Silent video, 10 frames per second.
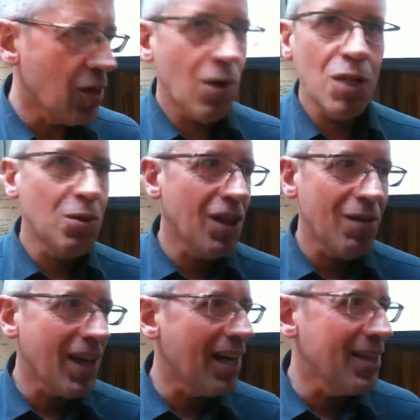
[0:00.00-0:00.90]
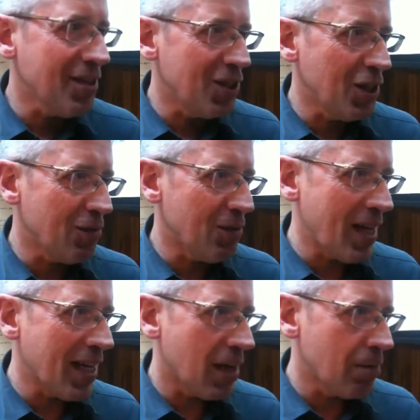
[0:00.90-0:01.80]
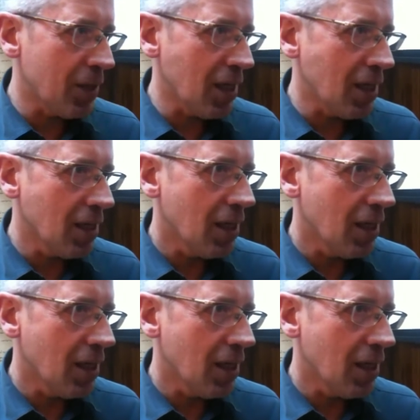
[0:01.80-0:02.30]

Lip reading: Otherwise, we'll never get another deal from that company.